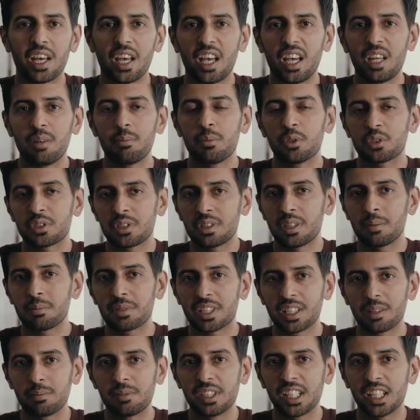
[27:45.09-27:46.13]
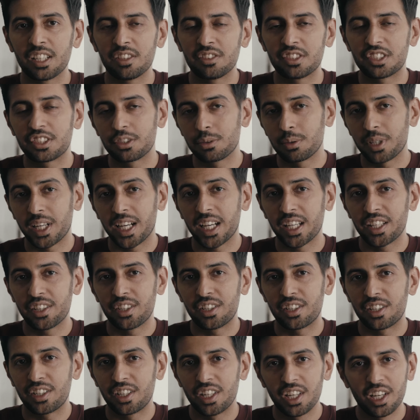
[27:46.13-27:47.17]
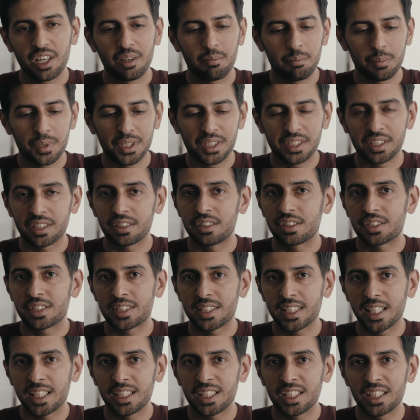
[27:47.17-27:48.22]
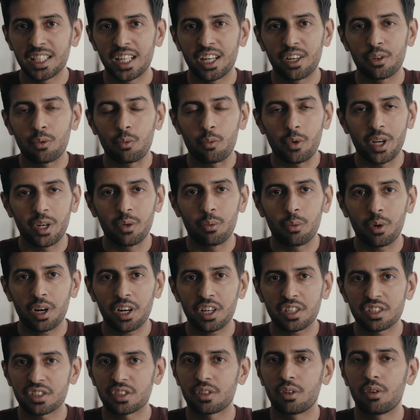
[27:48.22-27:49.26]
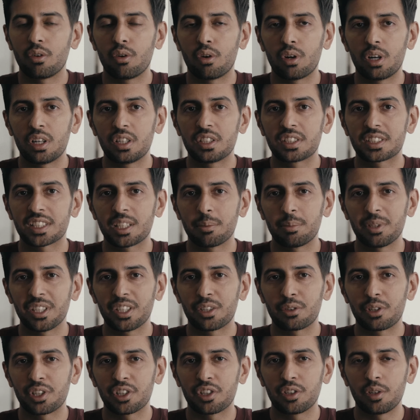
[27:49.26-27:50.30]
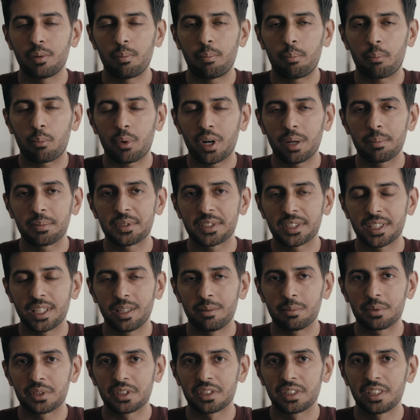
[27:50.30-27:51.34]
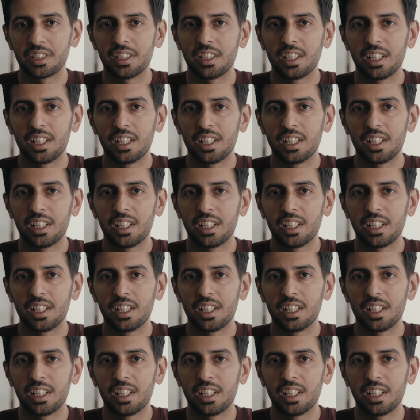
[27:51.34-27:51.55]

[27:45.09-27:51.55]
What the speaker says: and most of them come down to either misunderstanding how RED works or skipping critical prep steps.